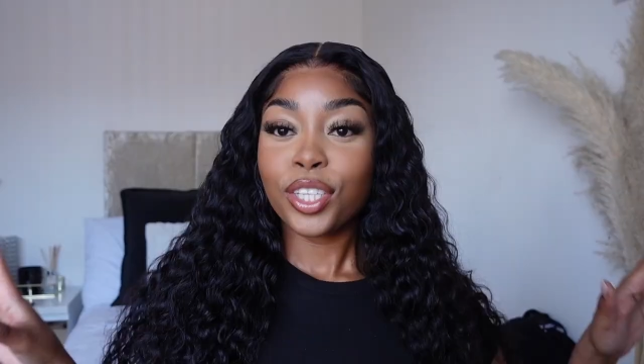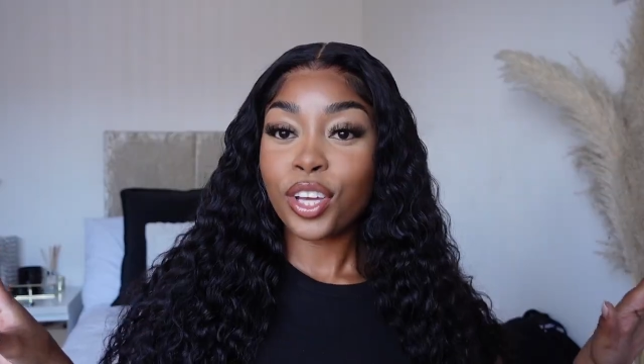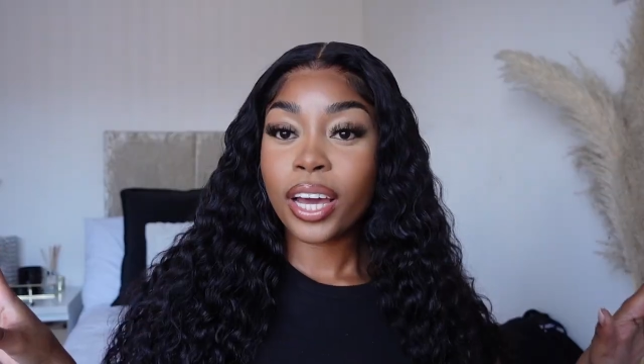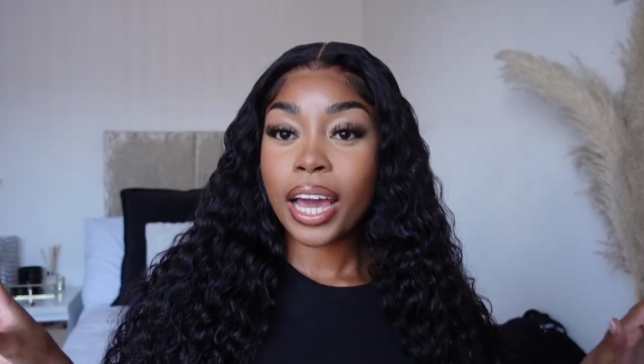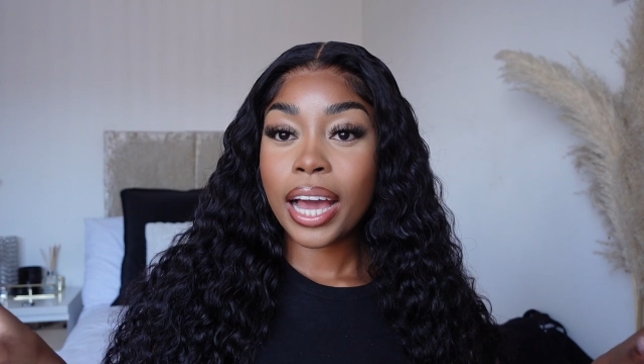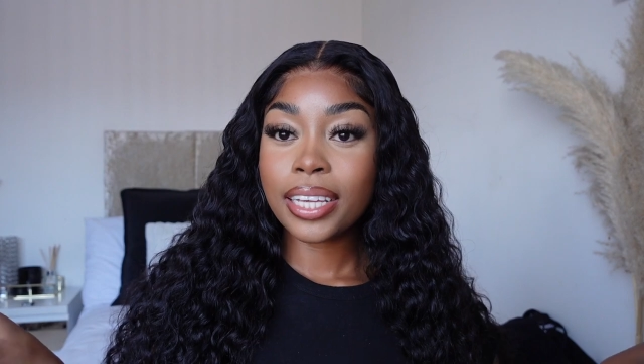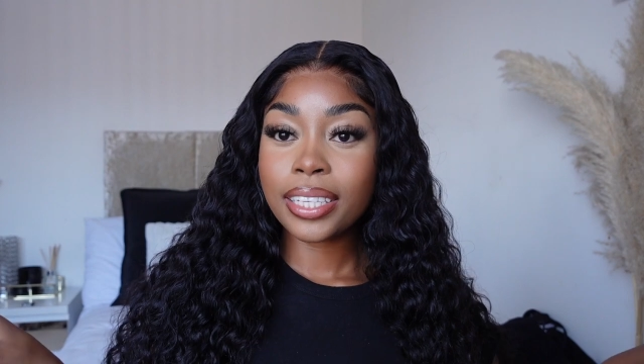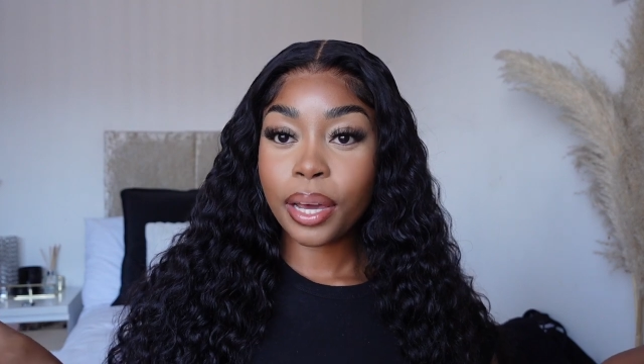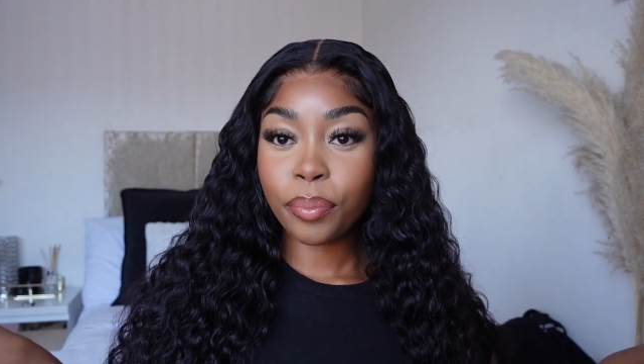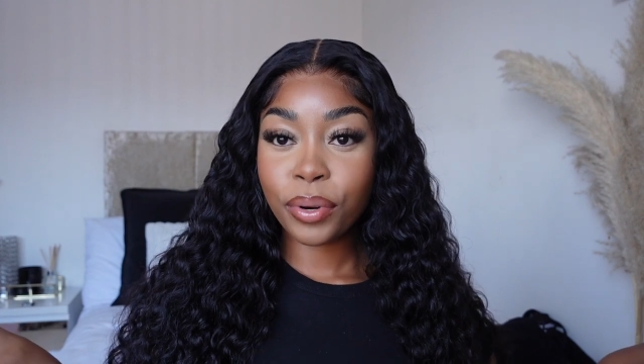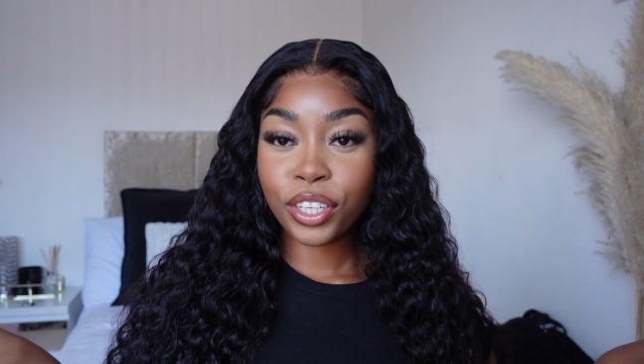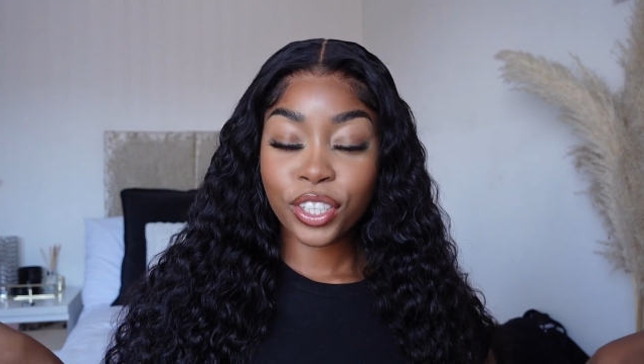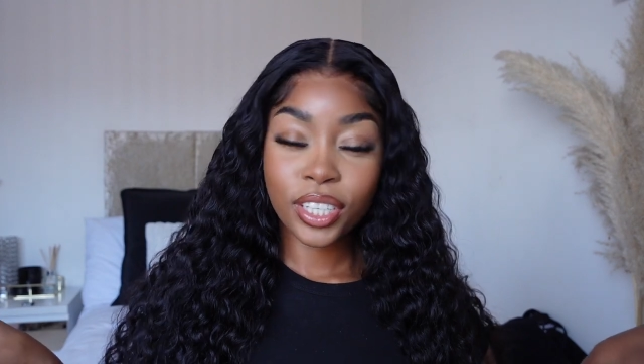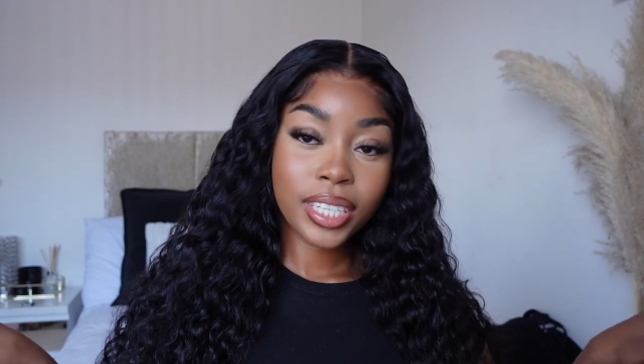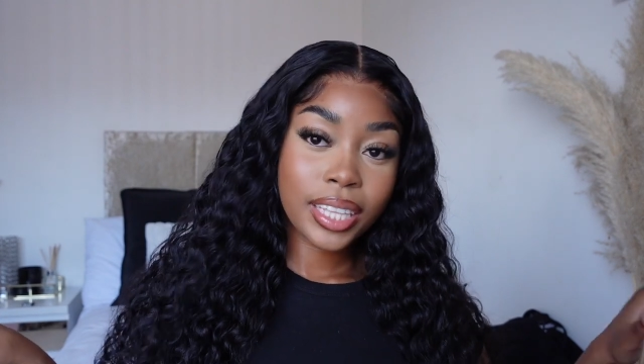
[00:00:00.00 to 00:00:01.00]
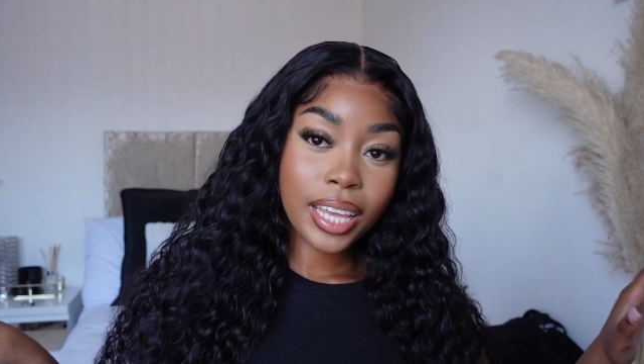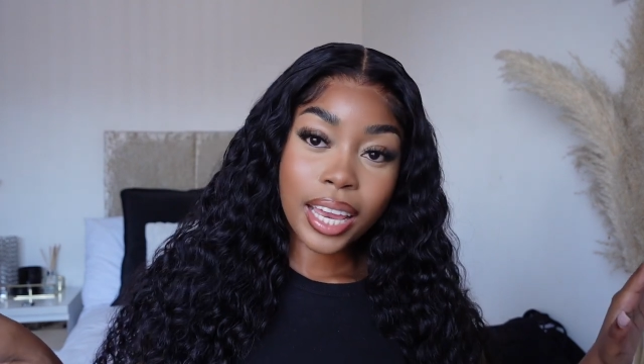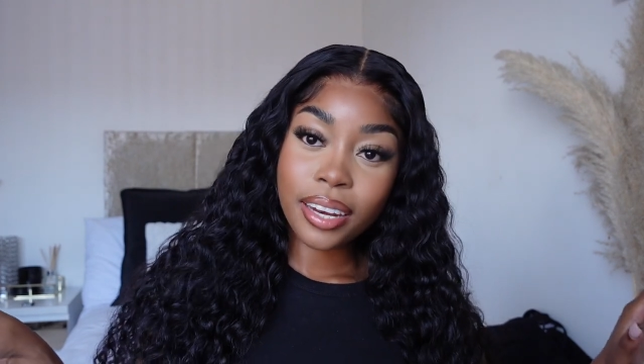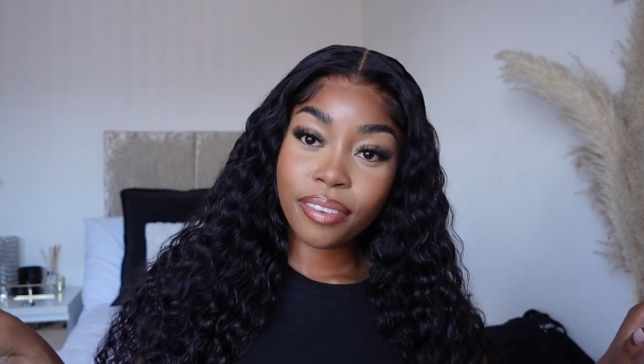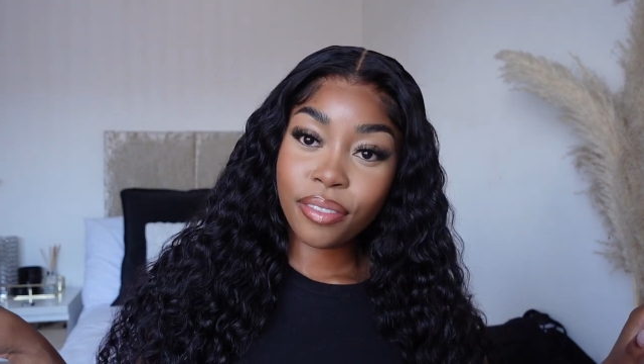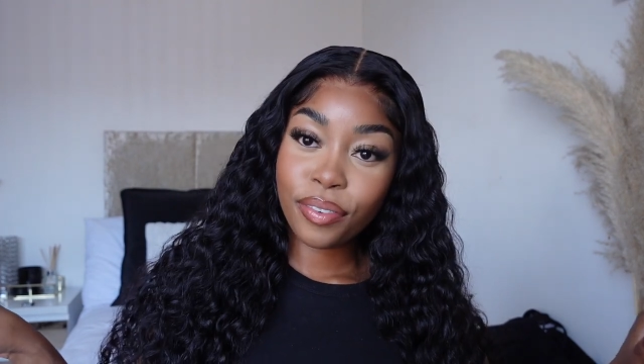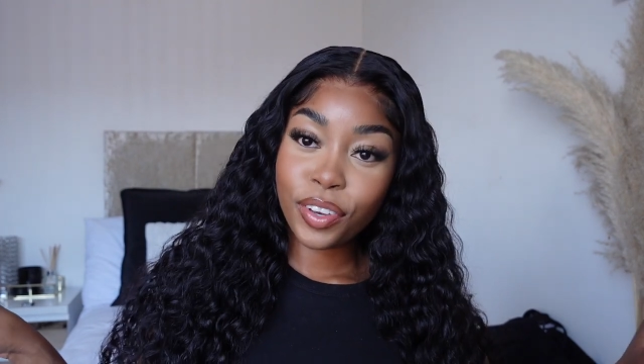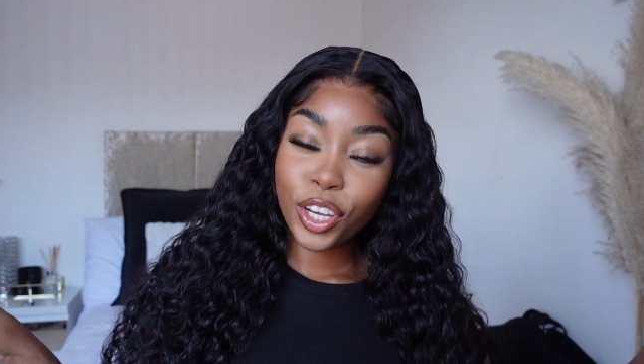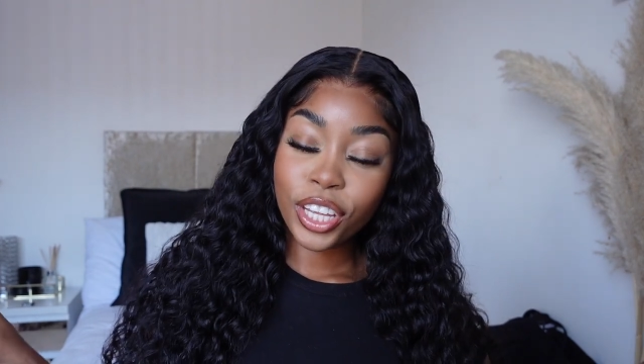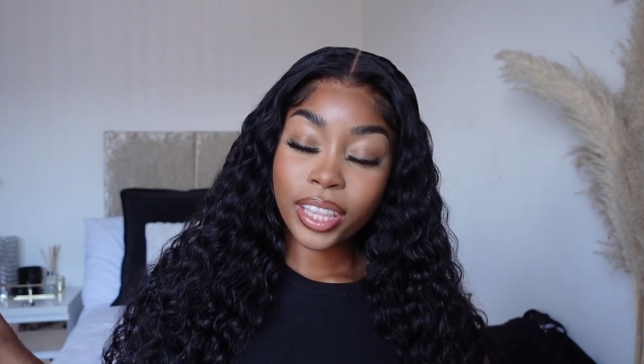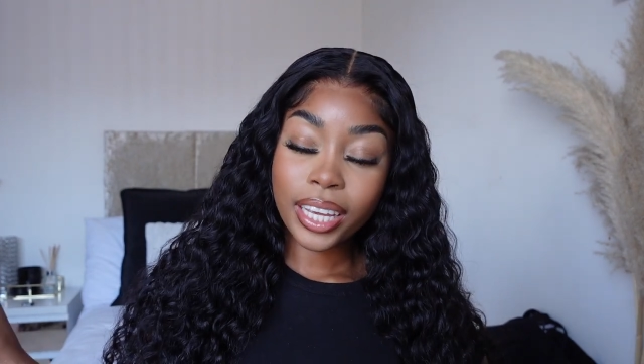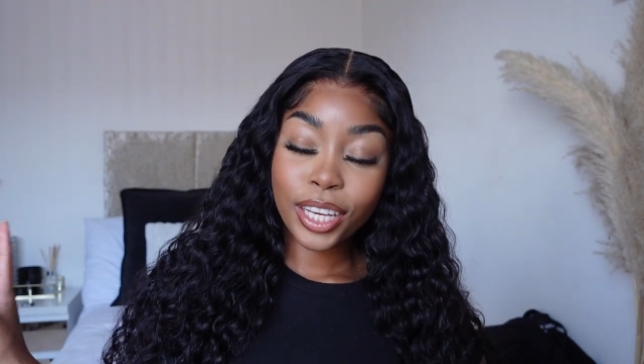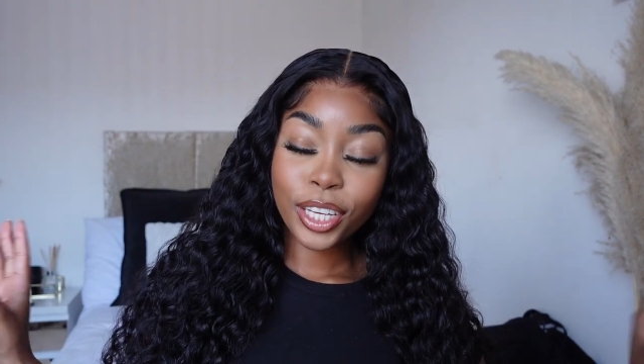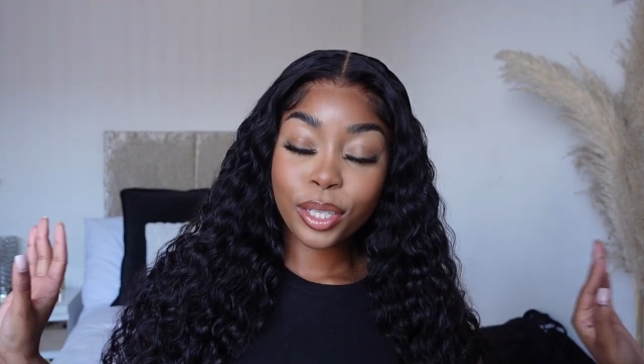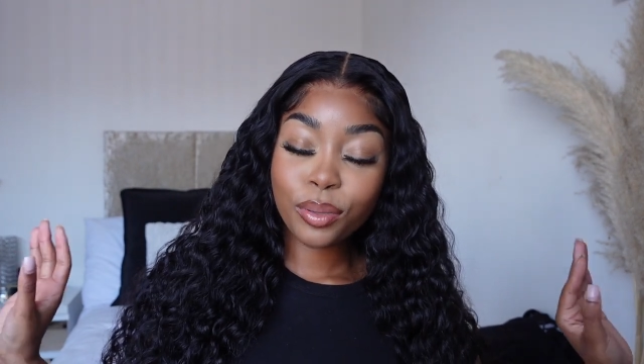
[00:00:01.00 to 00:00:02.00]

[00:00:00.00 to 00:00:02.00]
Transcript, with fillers: so guys that brings us to the end of the video thank